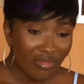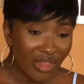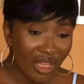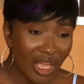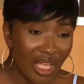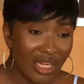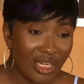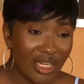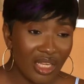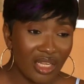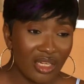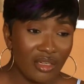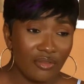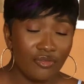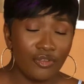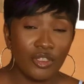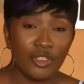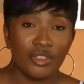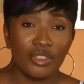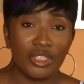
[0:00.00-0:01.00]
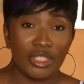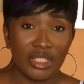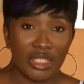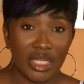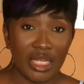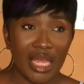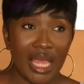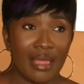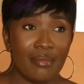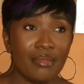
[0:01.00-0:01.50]
And then the following
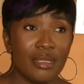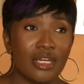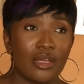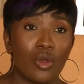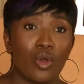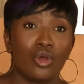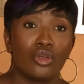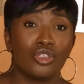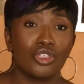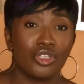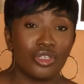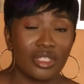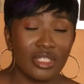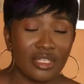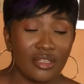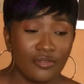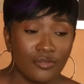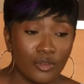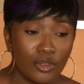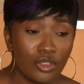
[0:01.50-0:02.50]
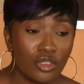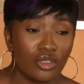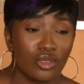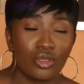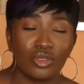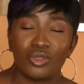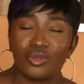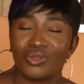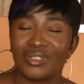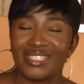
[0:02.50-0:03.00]
day, I made a conscious effort
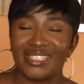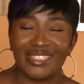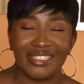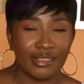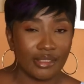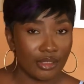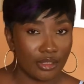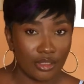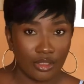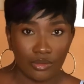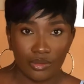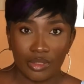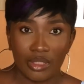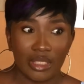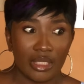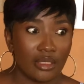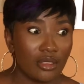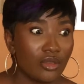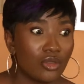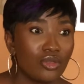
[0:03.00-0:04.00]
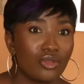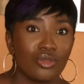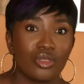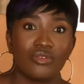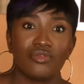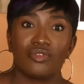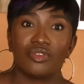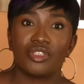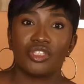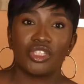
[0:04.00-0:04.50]
not to see the news, like not to
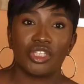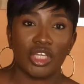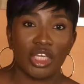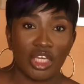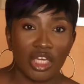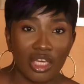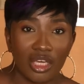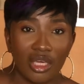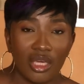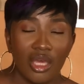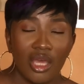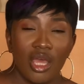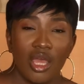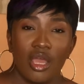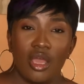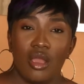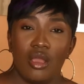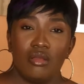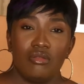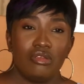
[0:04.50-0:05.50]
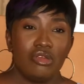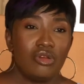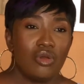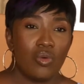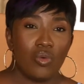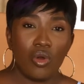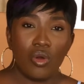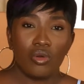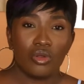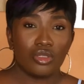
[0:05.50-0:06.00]
even check,
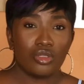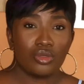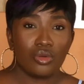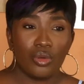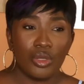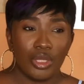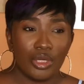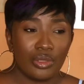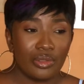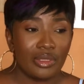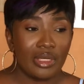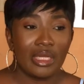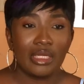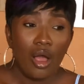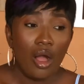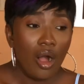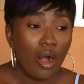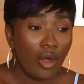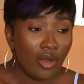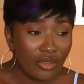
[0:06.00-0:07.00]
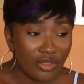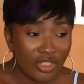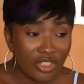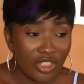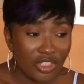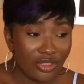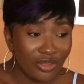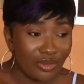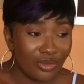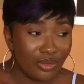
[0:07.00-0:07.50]
what was going on. And
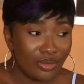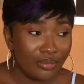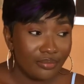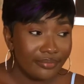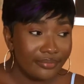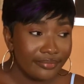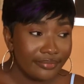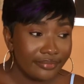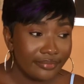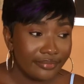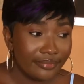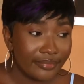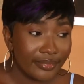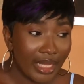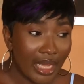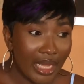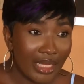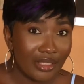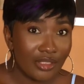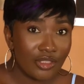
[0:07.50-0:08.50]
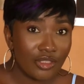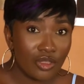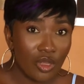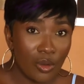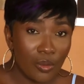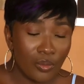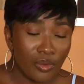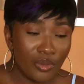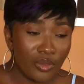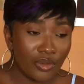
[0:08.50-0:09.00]
until I
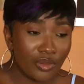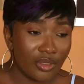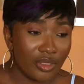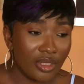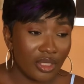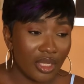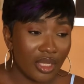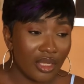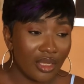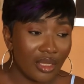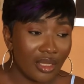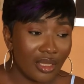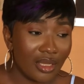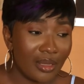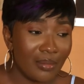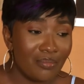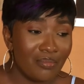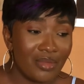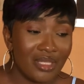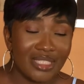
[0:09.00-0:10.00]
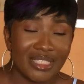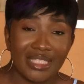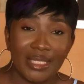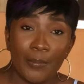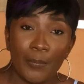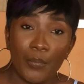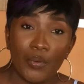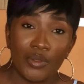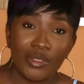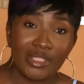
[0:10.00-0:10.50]
stumbled on a
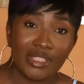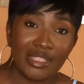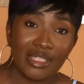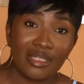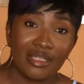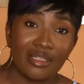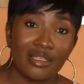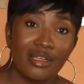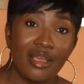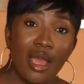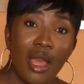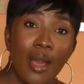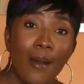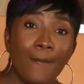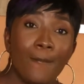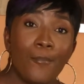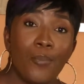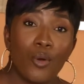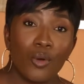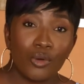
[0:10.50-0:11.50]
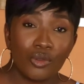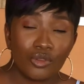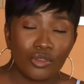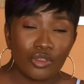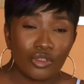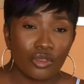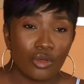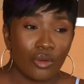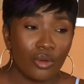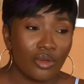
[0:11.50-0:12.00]
missing person
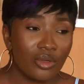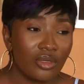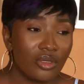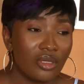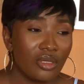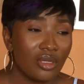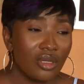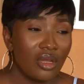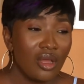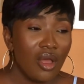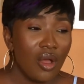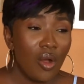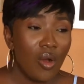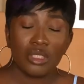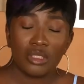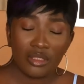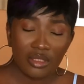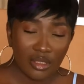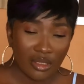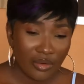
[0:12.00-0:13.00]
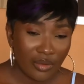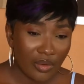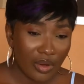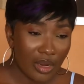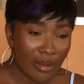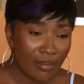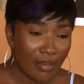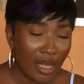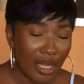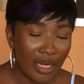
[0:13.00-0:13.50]
post on
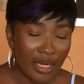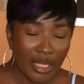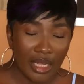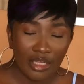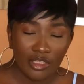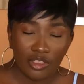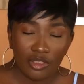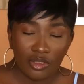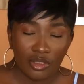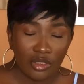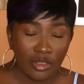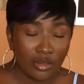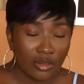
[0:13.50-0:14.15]
Instagram and I just